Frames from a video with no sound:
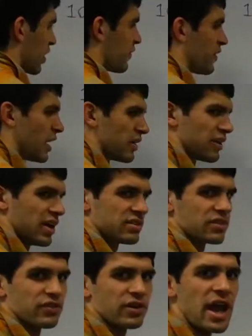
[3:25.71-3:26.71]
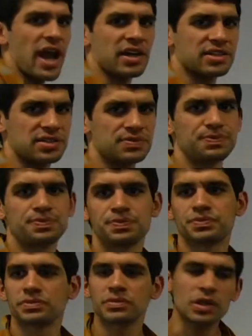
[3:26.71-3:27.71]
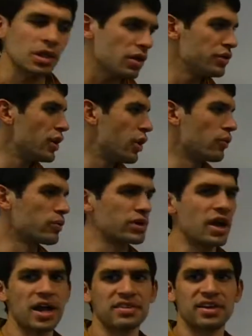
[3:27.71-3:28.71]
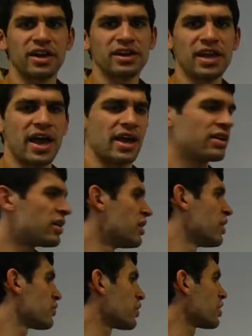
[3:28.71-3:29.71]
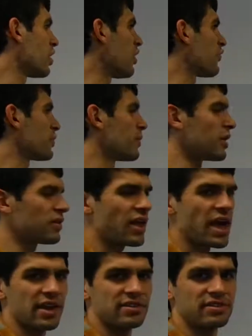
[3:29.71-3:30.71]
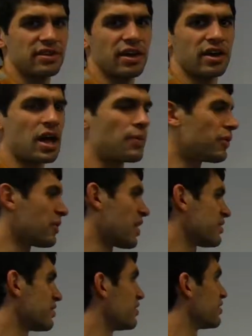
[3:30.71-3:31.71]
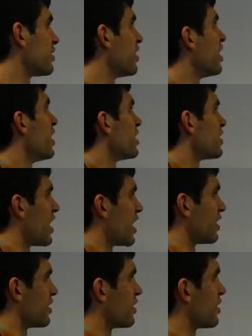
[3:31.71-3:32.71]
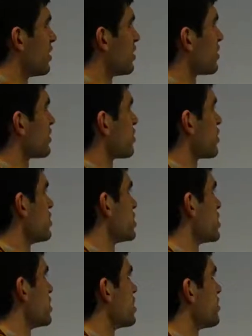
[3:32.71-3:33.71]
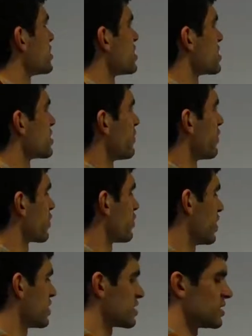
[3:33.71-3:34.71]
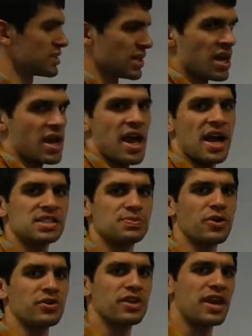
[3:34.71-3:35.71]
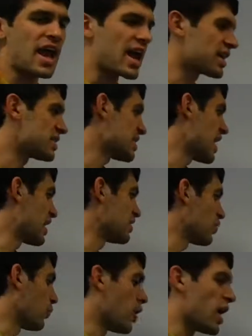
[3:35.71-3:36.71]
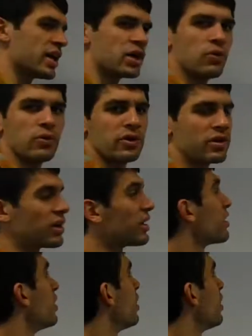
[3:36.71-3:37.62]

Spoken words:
our final answer for x. Note, we're not done yet. Recall from our last couple lessons that the solution to a system of equations has both an x and a y coordinate.